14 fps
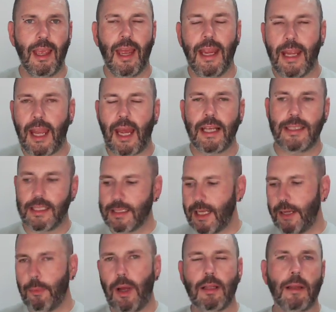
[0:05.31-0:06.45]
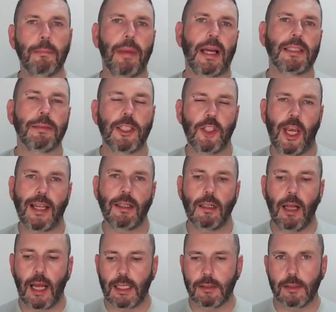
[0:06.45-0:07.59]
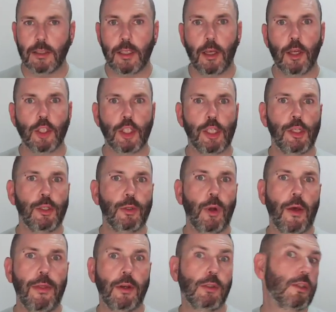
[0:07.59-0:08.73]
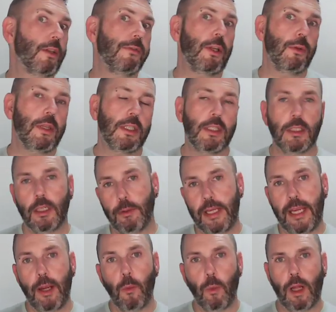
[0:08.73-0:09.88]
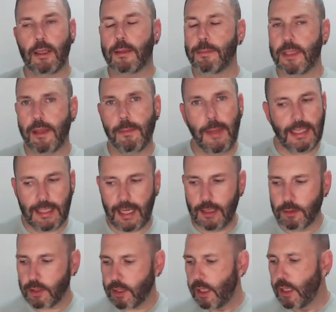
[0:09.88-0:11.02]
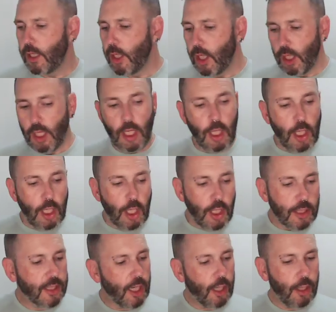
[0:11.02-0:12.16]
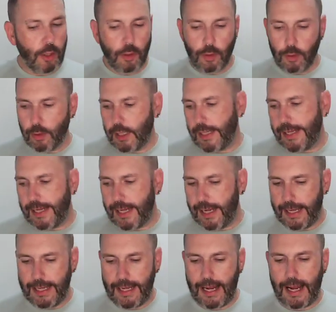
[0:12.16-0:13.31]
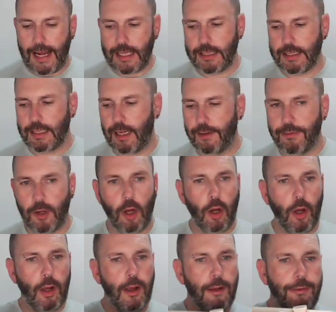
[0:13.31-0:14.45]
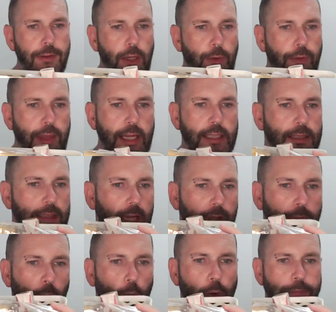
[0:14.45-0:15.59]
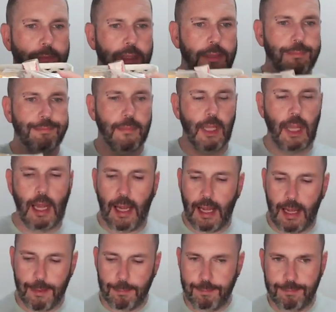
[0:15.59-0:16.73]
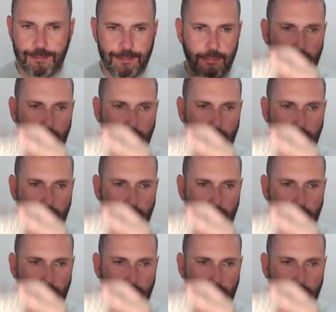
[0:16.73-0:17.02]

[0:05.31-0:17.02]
Hey guys, it's Lee. Welcome back to my channel, and to those of you that are new here, welcome to the Madhouse. So yes, I've got a few things I've warmed, and